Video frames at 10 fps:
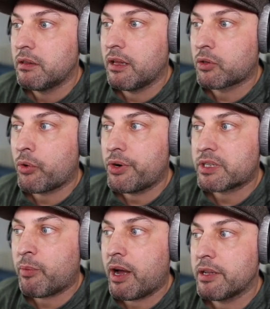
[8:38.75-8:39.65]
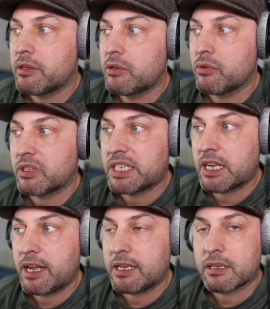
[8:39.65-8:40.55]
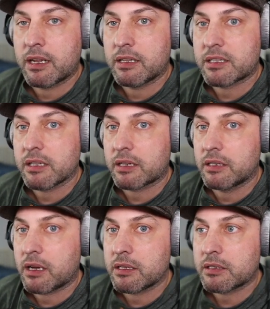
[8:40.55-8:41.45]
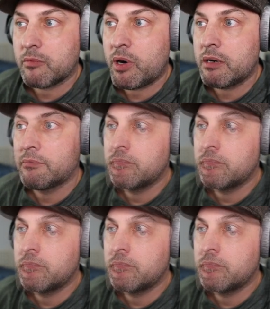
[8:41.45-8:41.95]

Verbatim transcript: that correspond to the date and the selected customer.